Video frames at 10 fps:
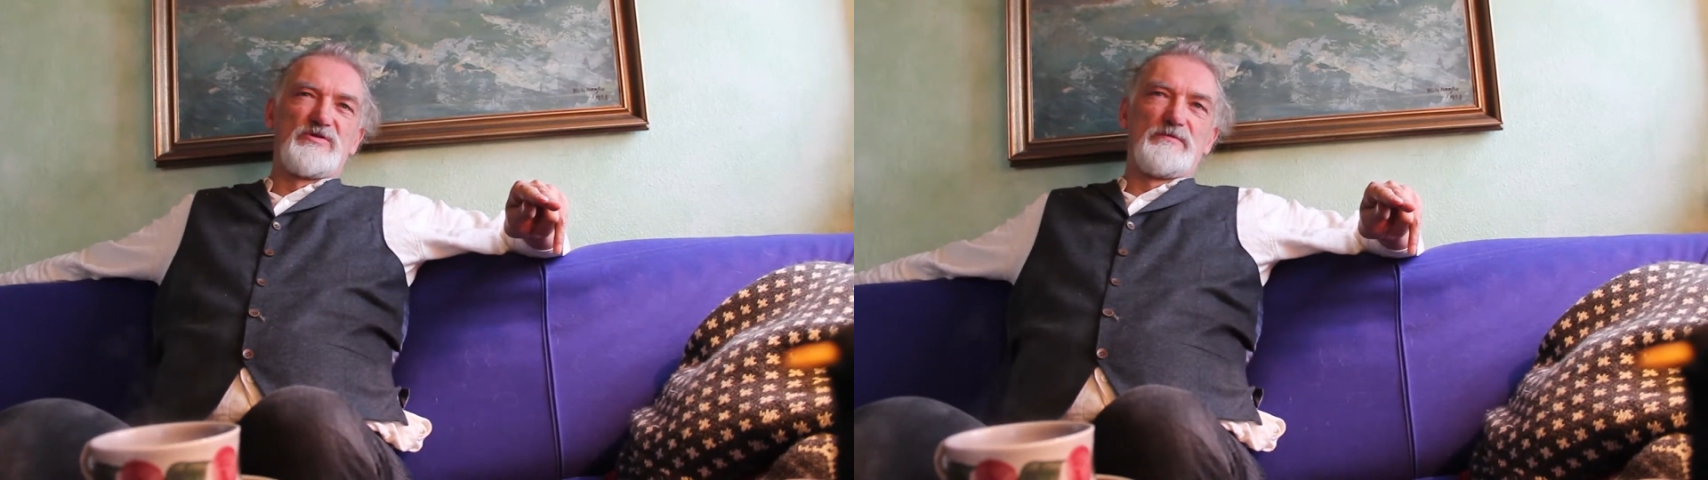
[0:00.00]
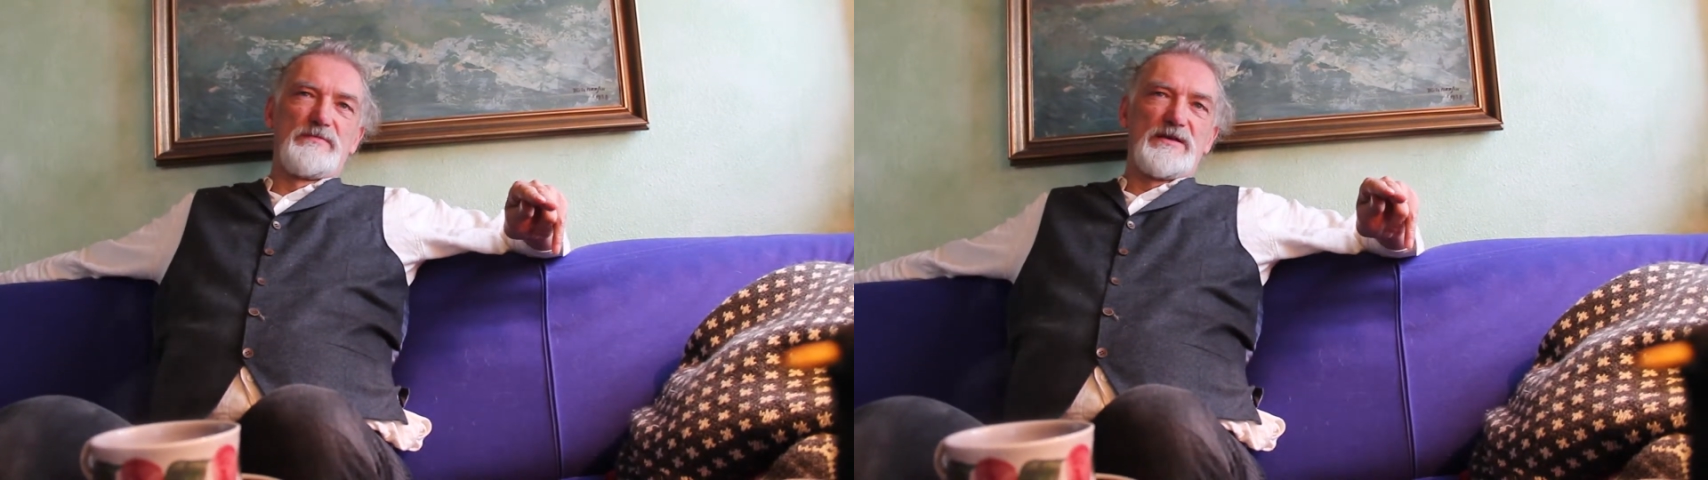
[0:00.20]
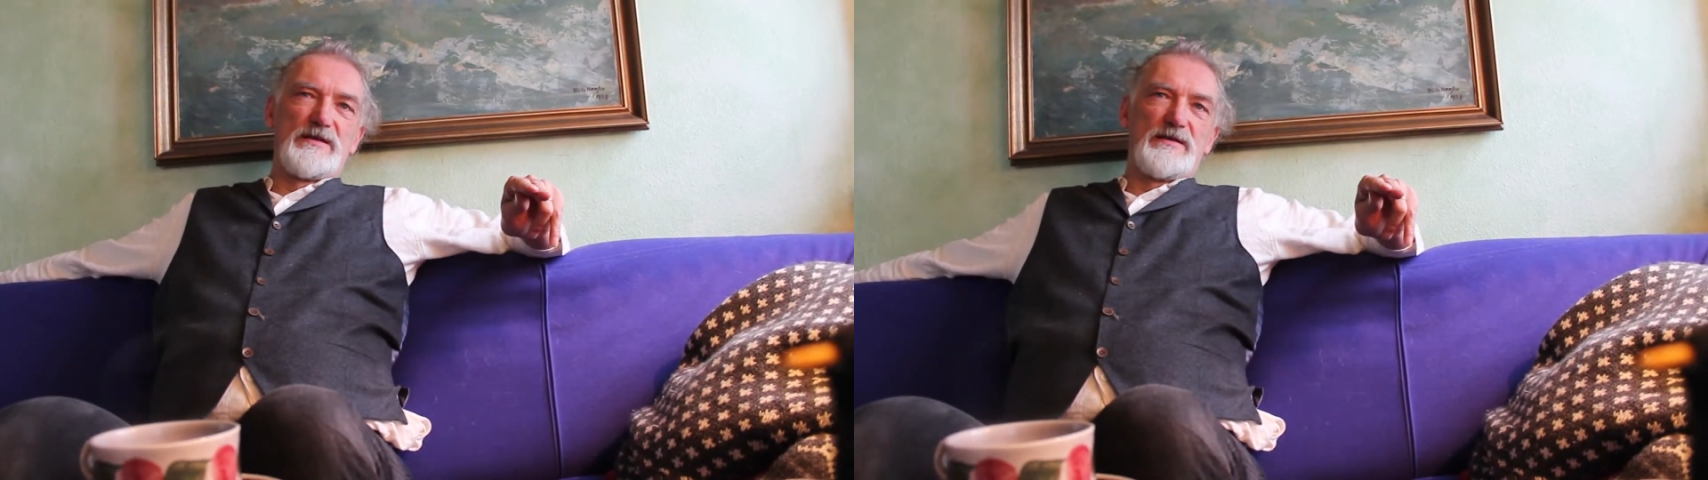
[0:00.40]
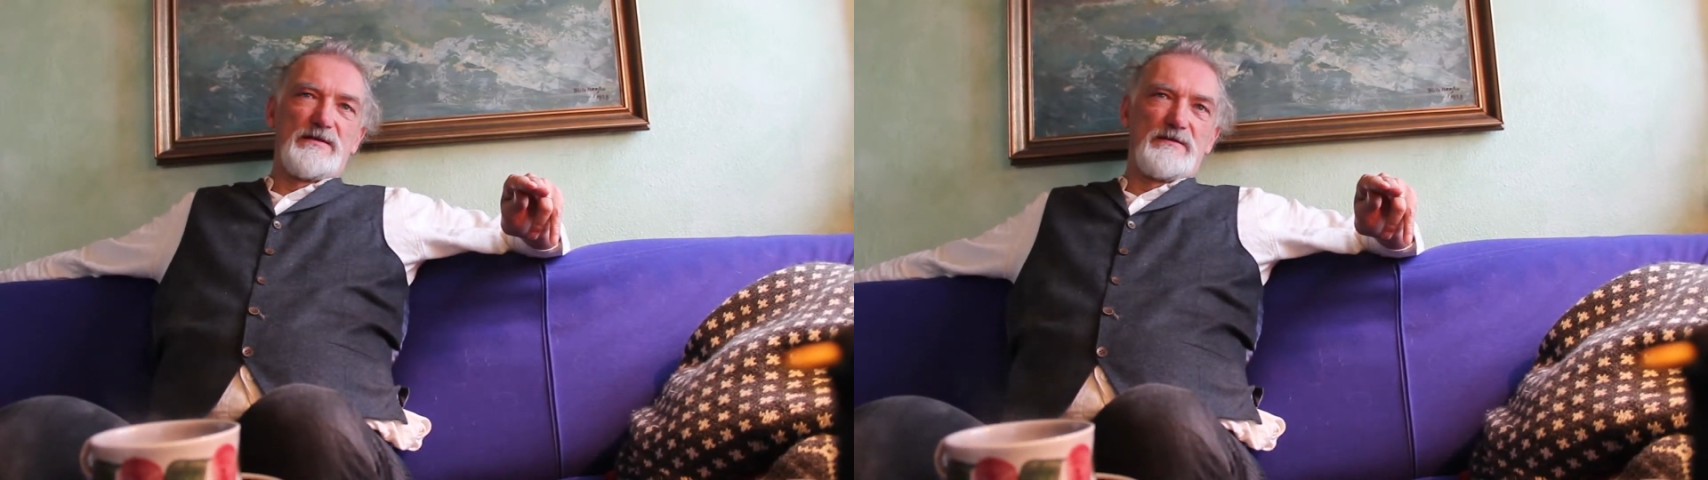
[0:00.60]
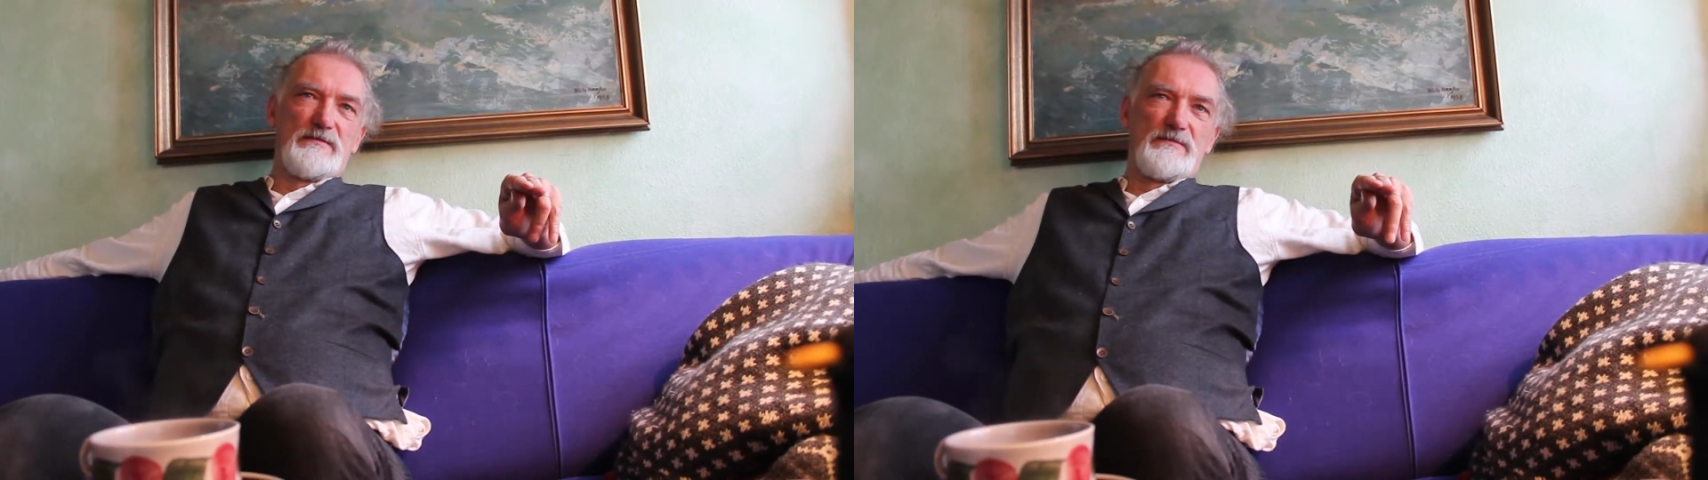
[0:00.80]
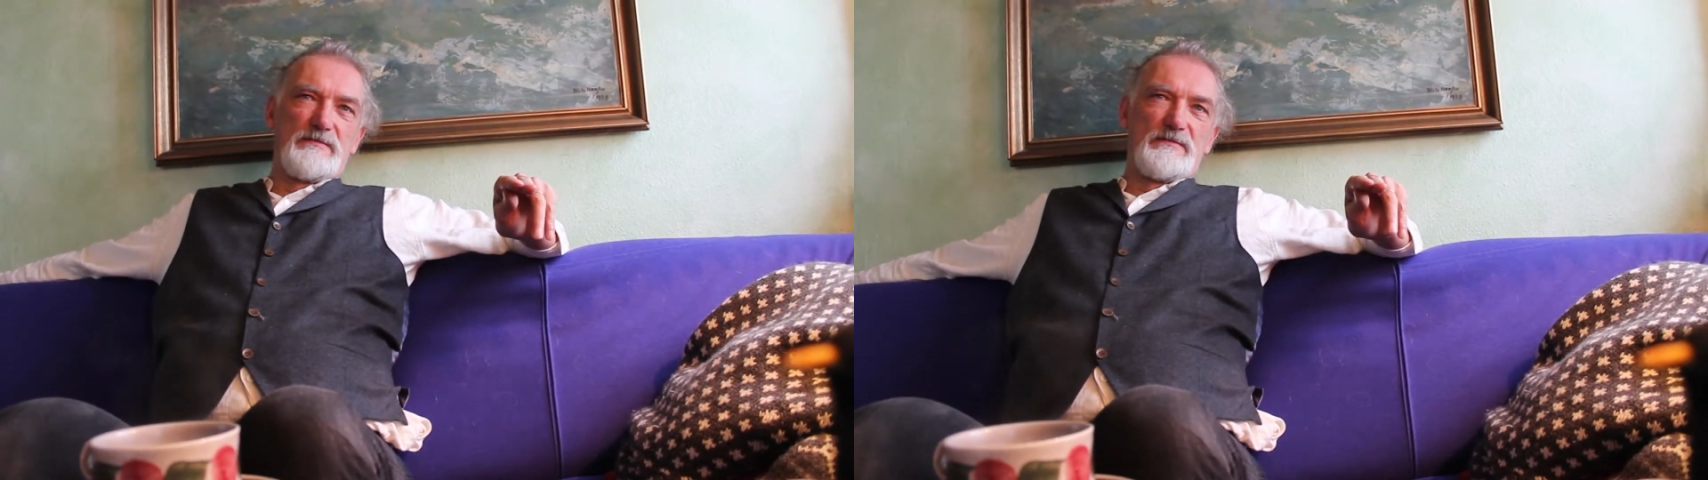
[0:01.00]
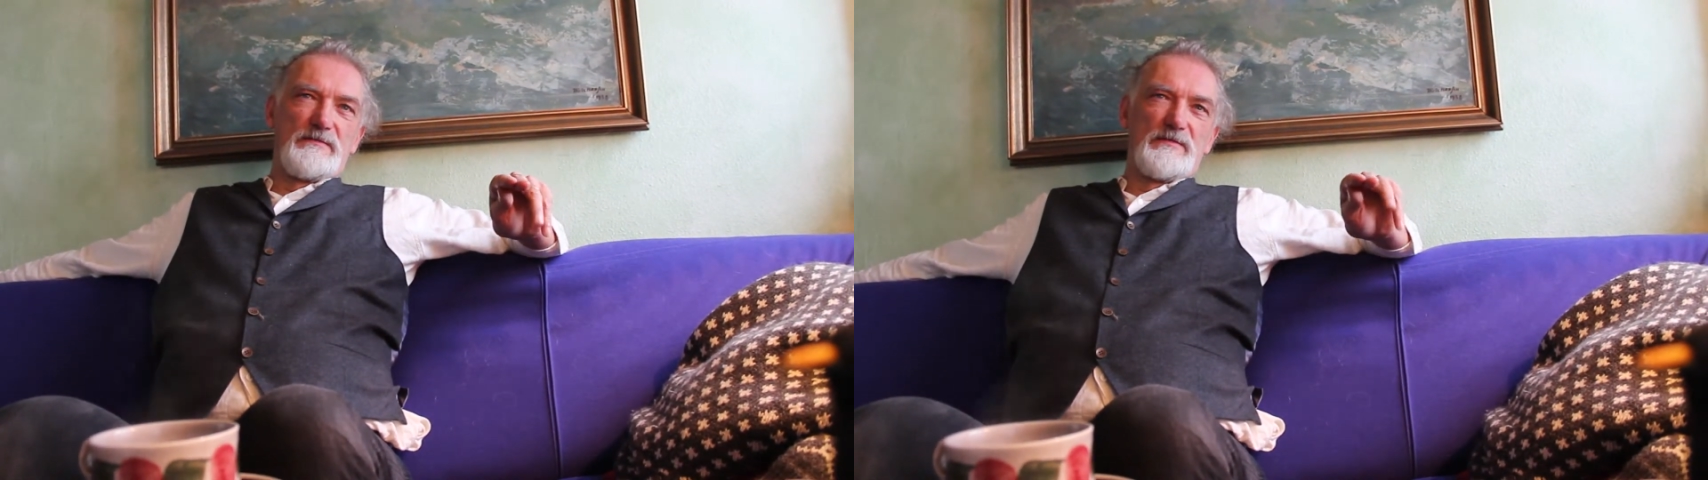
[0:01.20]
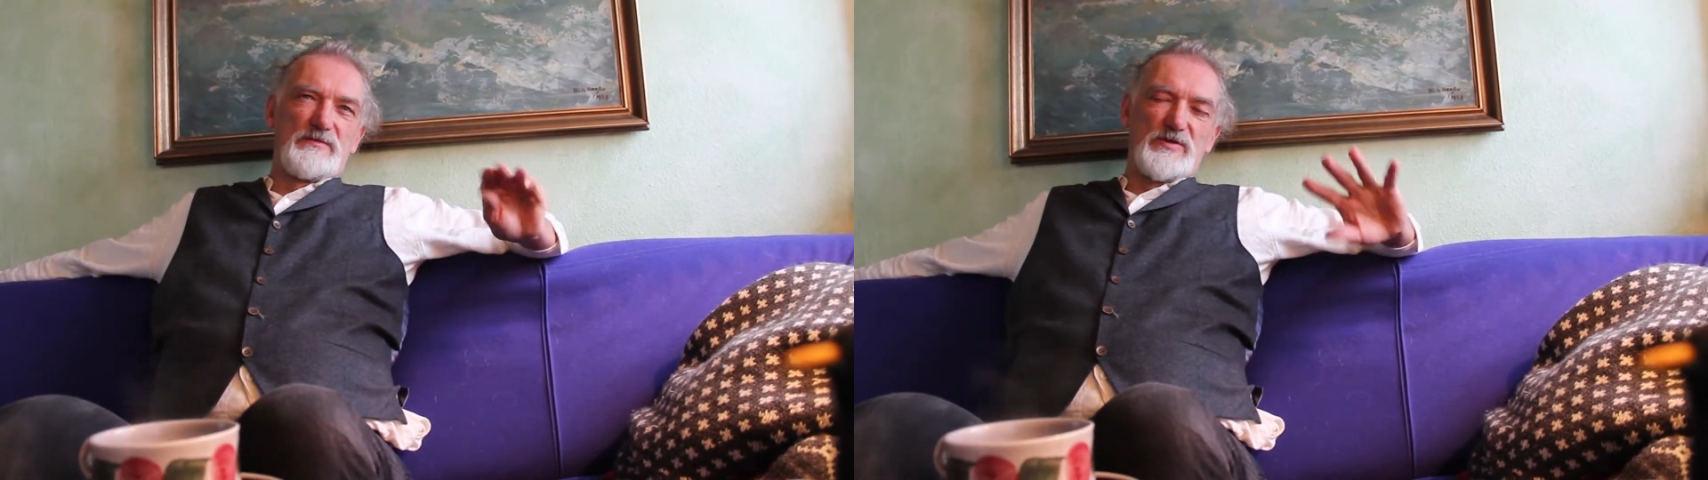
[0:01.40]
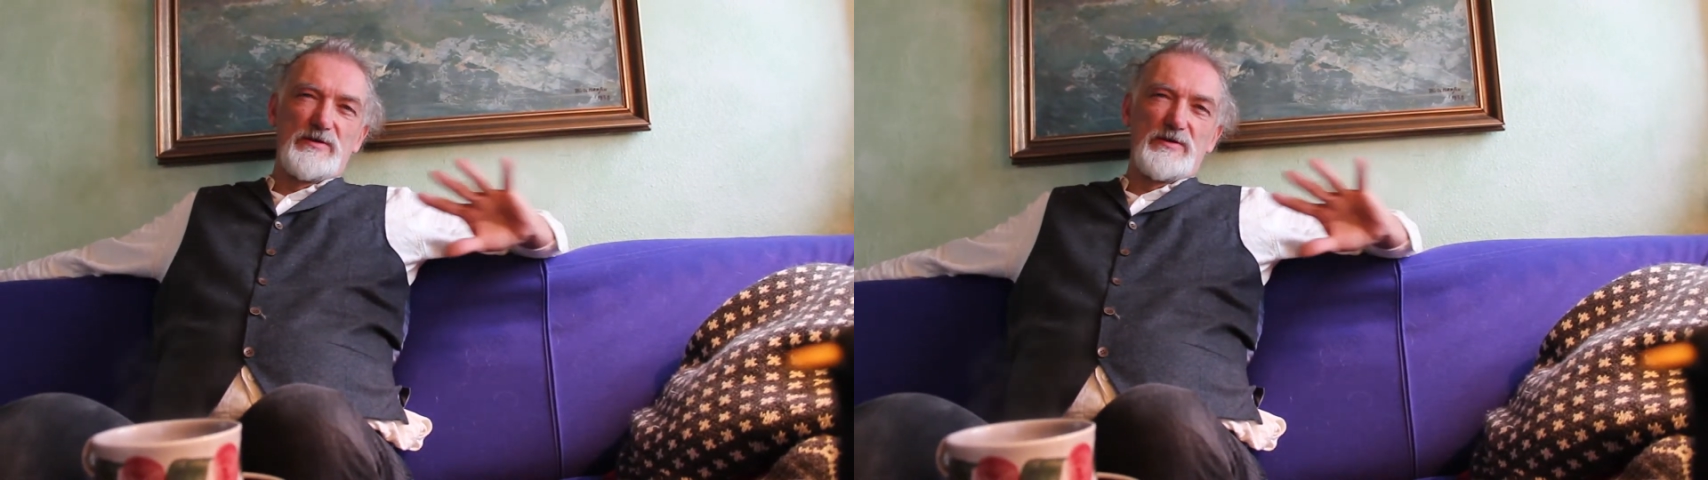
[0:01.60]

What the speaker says: to